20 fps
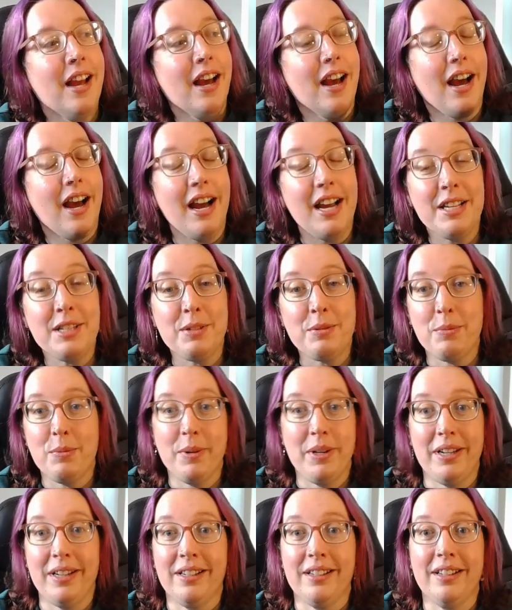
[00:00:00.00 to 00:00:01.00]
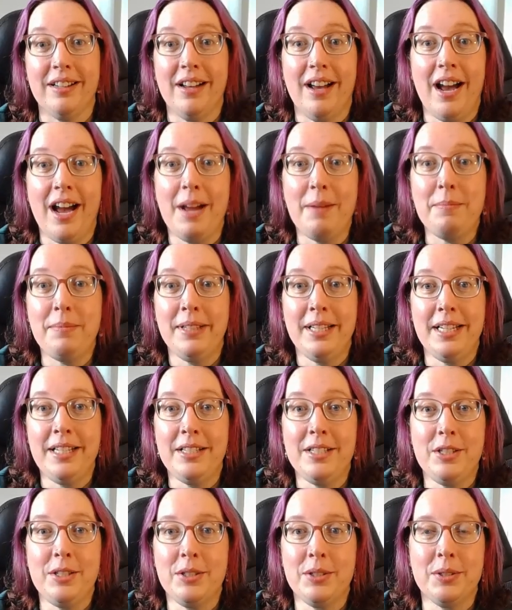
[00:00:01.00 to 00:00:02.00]
I swear, I plan to
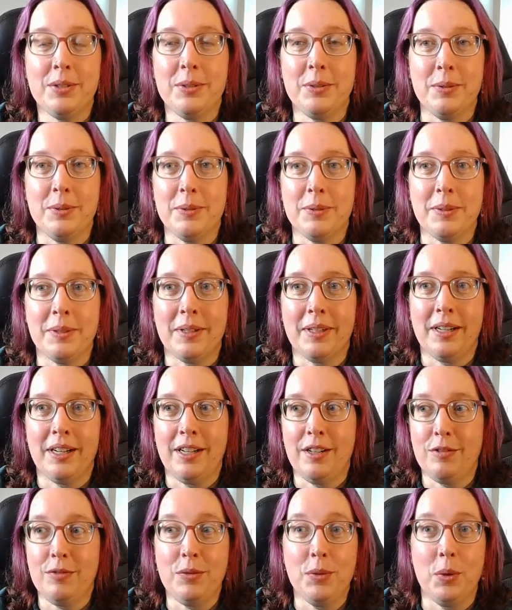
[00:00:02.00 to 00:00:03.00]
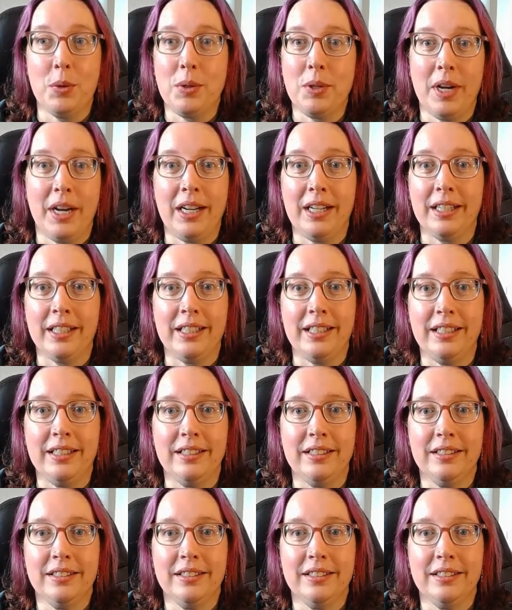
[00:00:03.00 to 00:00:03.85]
do a fortnightly,